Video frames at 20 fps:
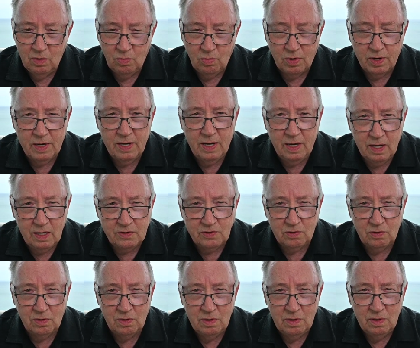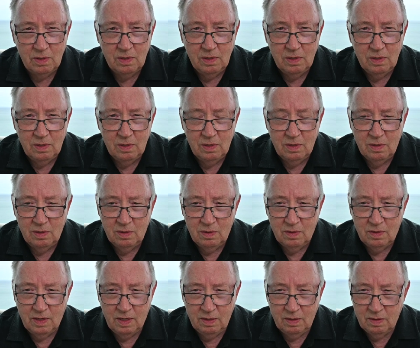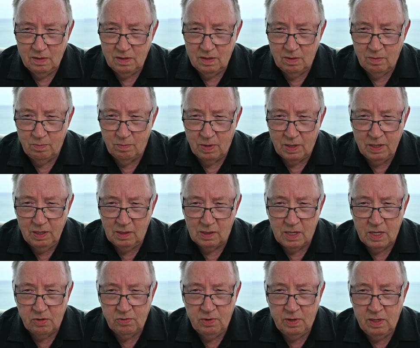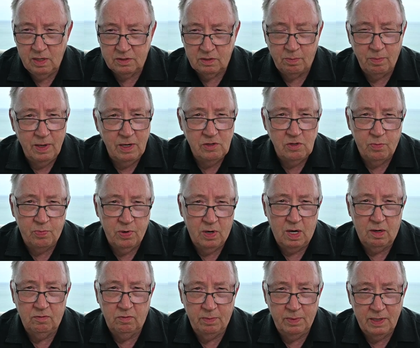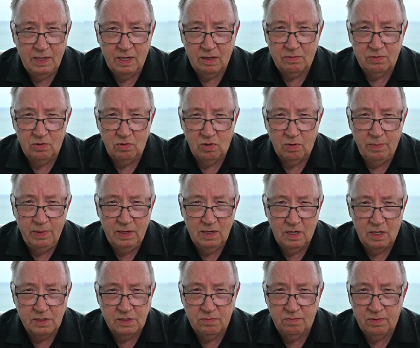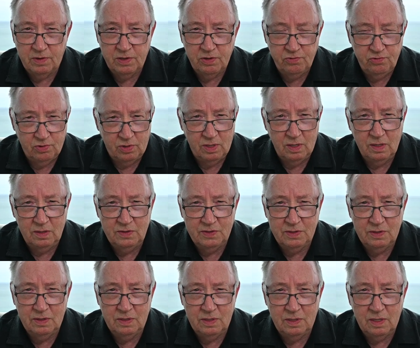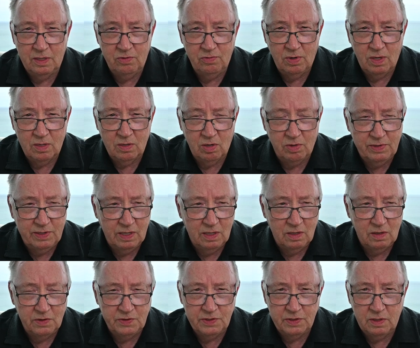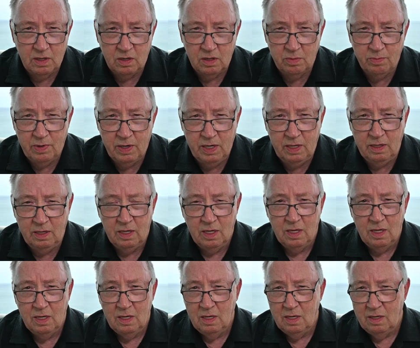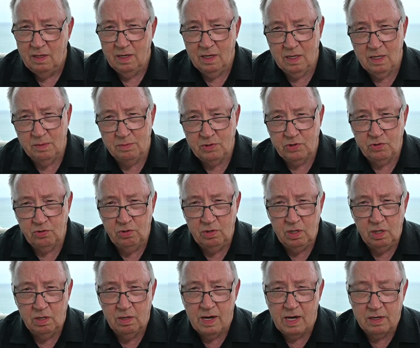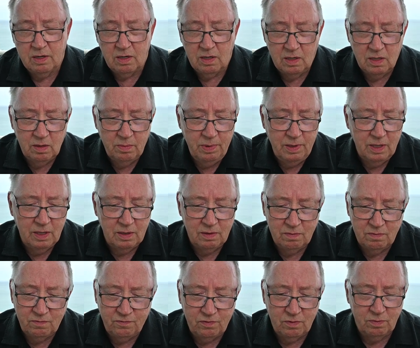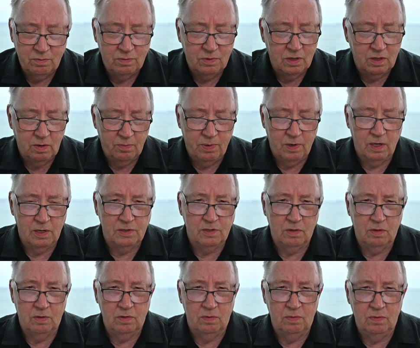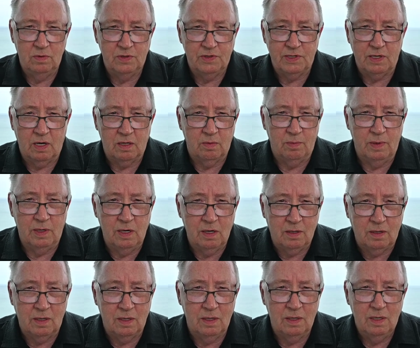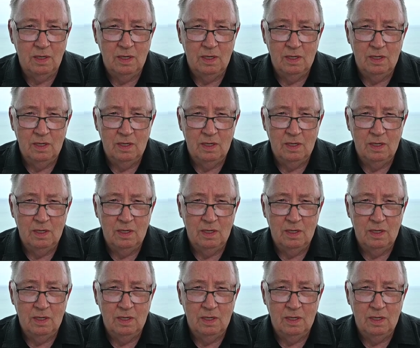What a hassle. The money laundering is a major problem in Ecuador because of the drugs and the drug cartels and all the money that comes through here out of Colombia and from other parts of the South America.